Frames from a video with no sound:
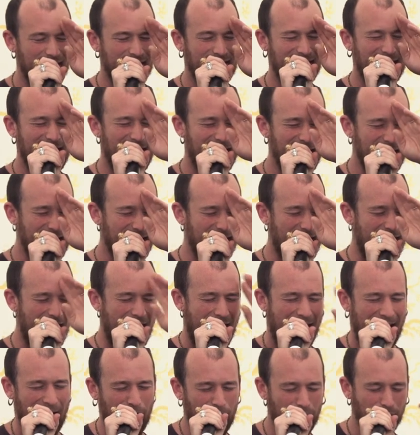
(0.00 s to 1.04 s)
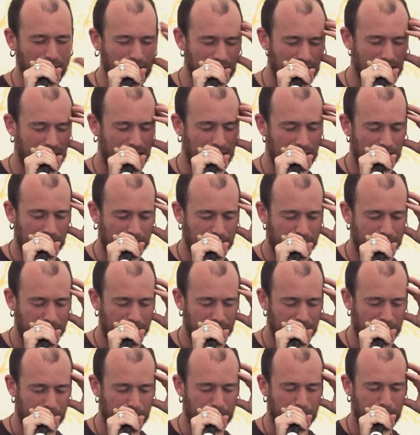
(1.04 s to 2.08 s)
getting out of
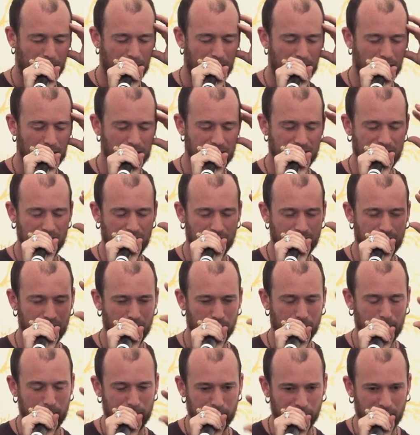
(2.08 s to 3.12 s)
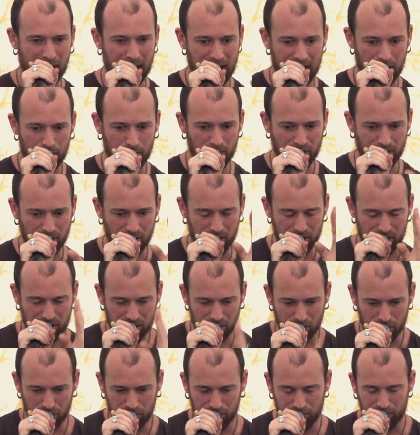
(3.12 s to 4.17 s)
the parts of your brain which are
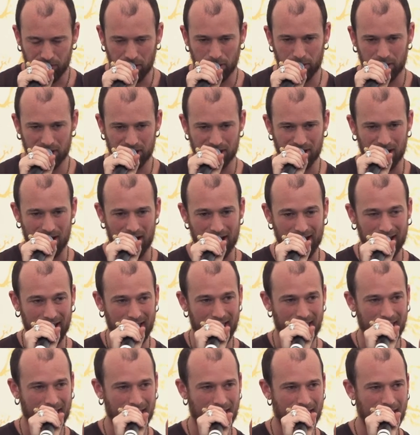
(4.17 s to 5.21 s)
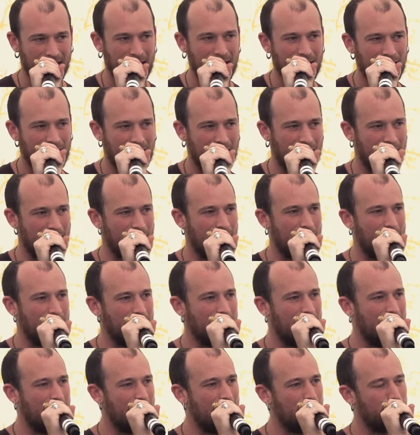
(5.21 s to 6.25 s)
so focused on thinking
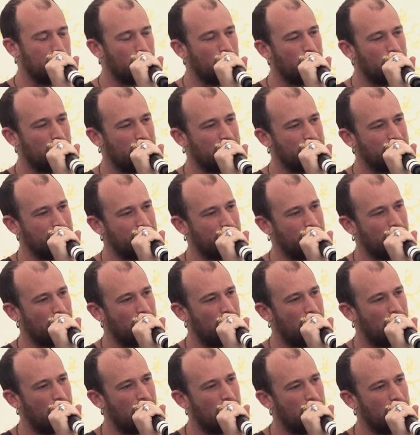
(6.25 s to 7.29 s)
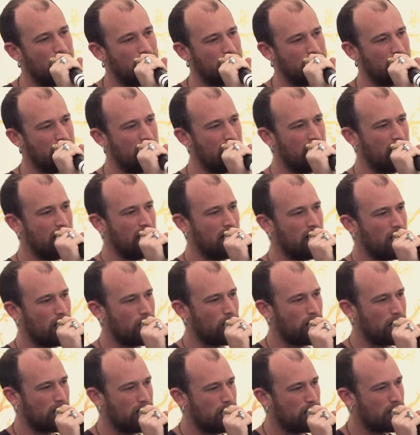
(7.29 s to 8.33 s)
and getting more into your heart
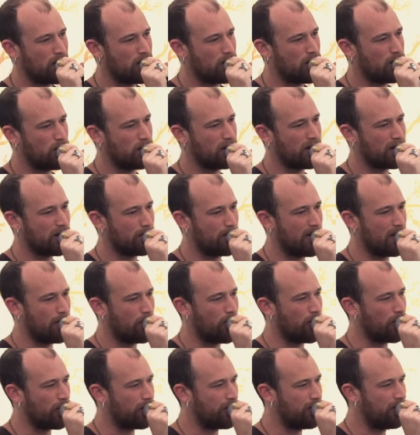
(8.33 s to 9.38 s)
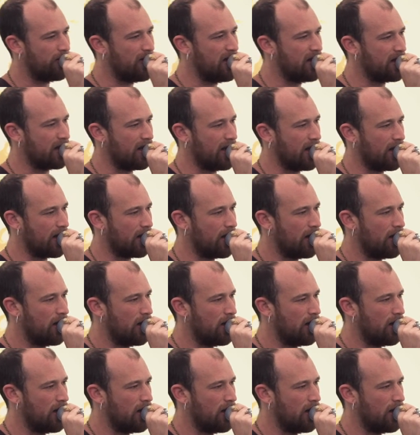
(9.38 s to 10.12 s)
where you can do a little bit more feeling.